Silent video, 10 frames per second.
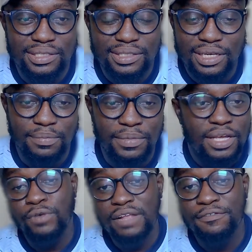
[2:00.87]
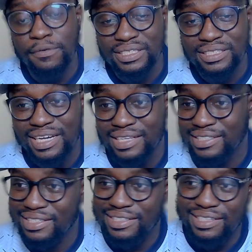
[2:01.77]
same. Right from the start,
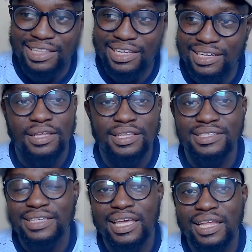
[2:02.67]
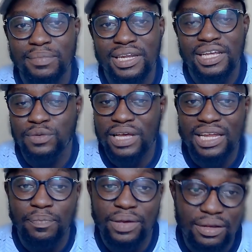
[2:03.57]
just I think in the second minute, we
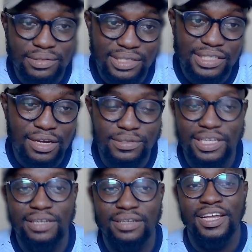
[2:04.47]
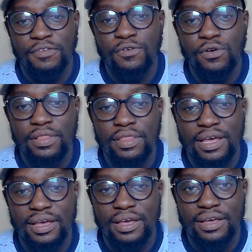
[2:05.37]
had a penalty shout. And before
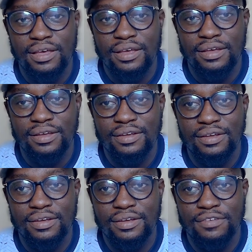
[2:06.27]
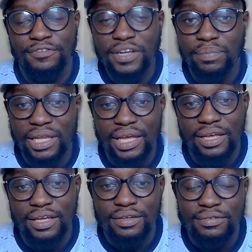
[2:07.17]
the
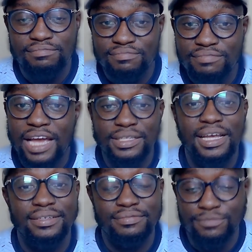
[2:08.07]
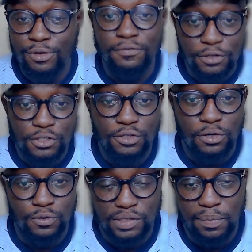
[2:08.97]
replay, I thought for
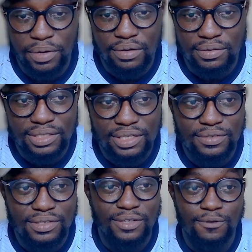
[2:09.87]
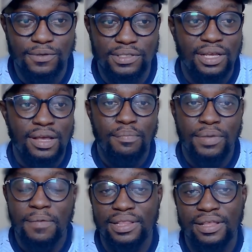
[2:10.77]
sure it was a penalty. I think it was
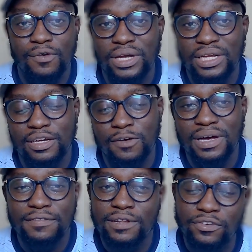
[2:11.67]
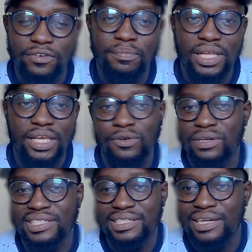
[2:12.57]
Palmer that went down. But after the replay, you
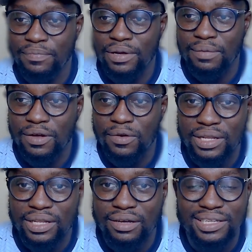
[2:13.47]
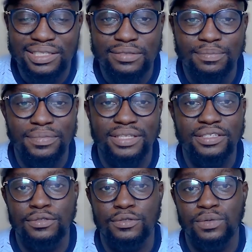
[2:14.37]
can see that Palmer went down a little bit
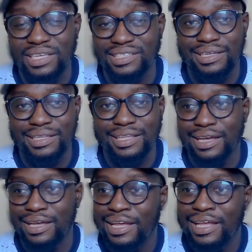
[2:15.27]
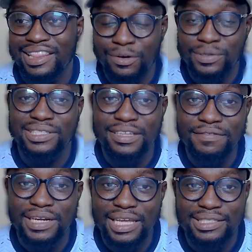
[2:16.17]
too easy there. There was
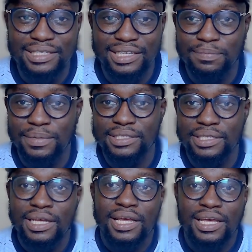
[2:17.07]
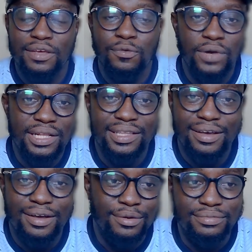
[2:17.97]
definitely a touch, but he went
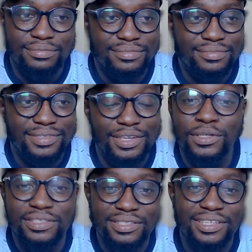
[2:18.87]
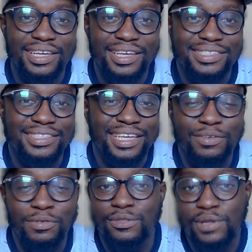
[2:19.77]
down. He was
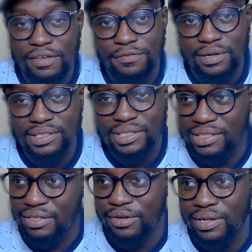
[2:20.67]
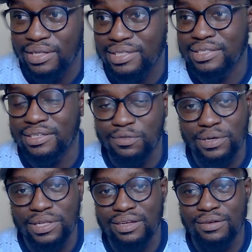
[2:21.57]
looking for the touch, and he got a touch and he
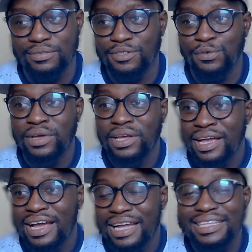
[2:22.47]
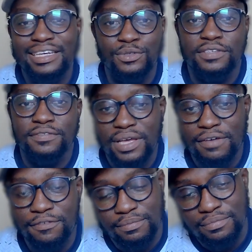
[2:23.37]
went down. So I think it was fair
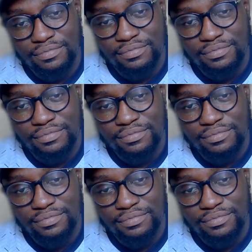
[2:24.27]
from